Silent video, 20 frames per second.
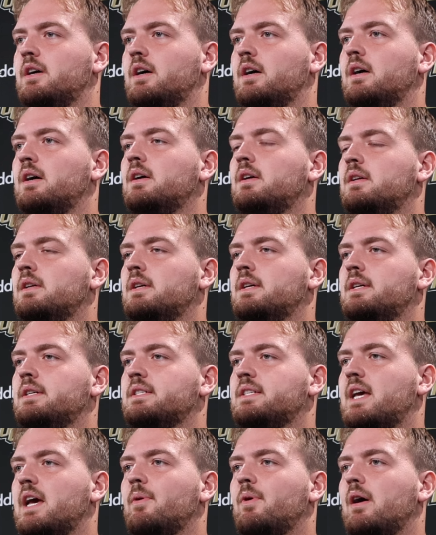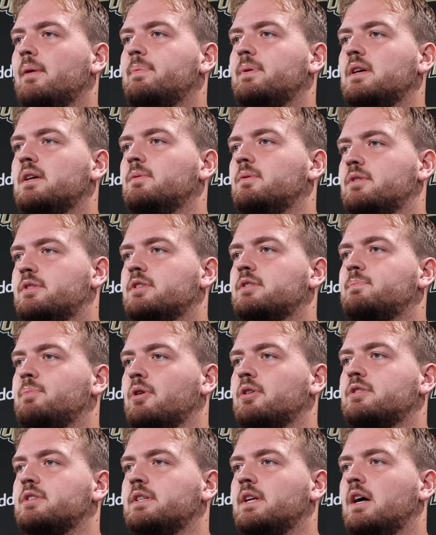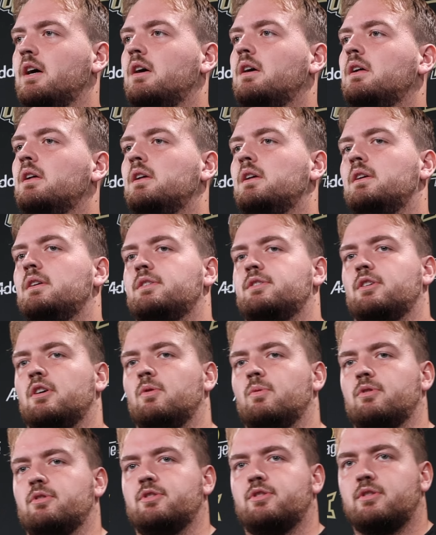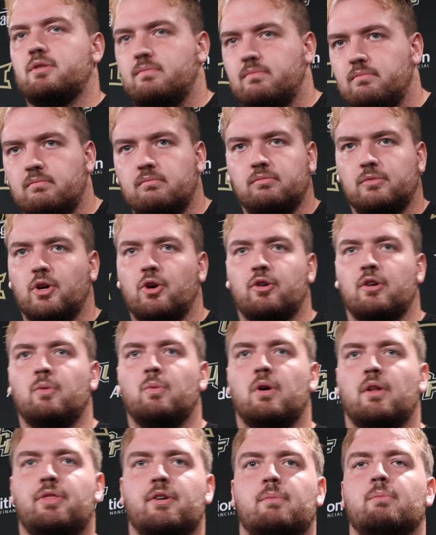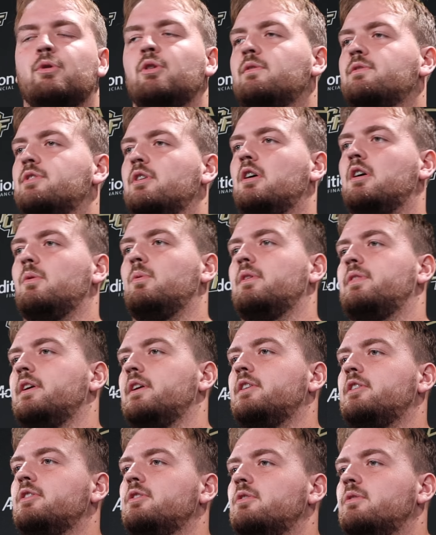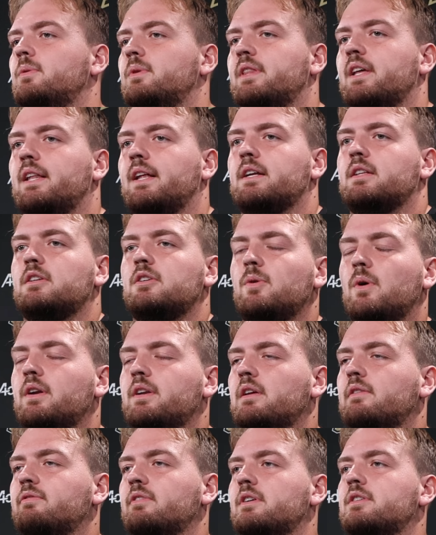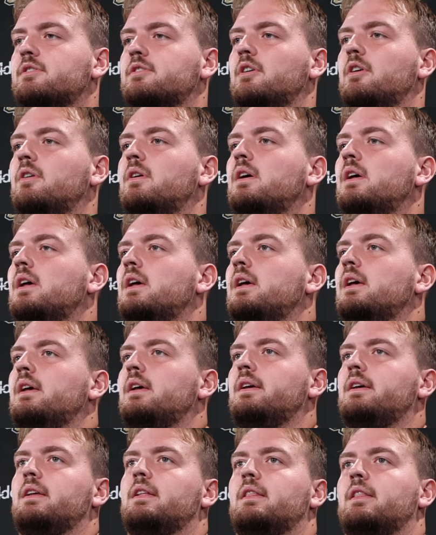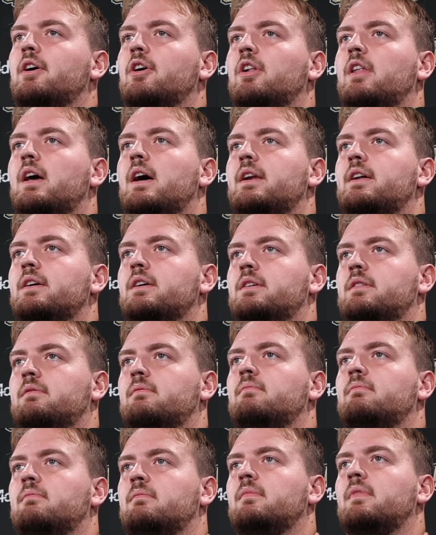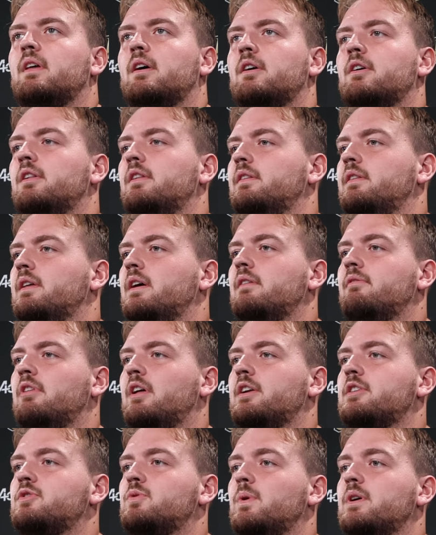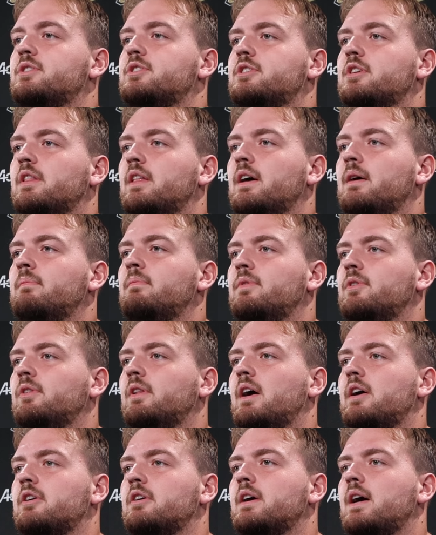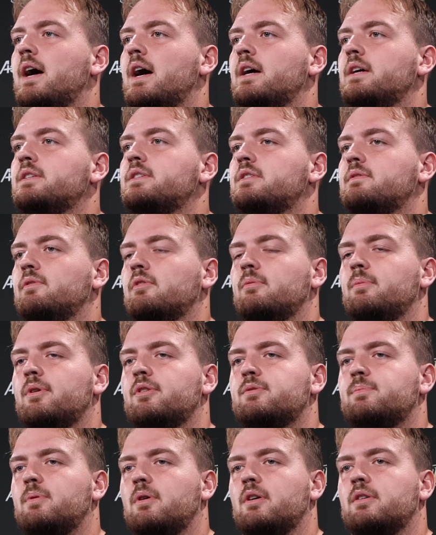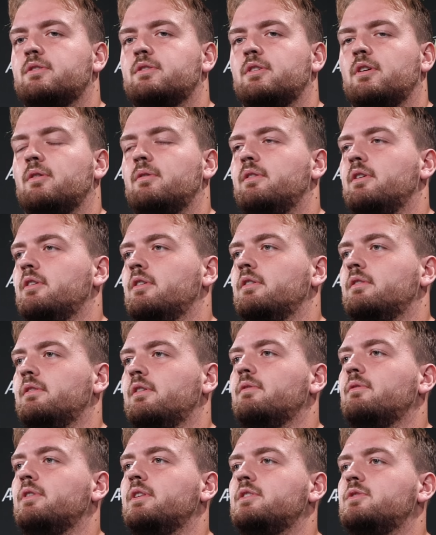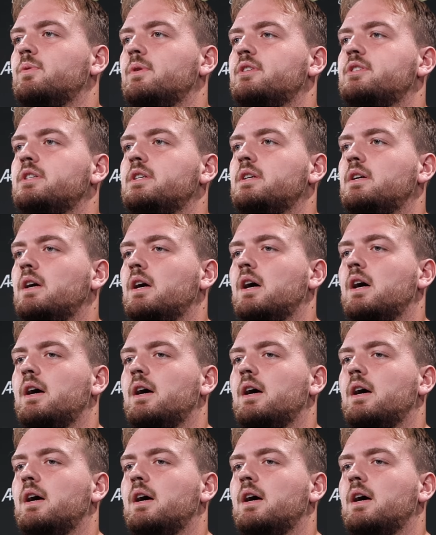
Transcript: KYP, which is personnel, so we're just learning what their moves are, what they do, what they like to do on defense. So they have a lot of twitch to them. They're lighter guys for the most part, so they're really twitchy.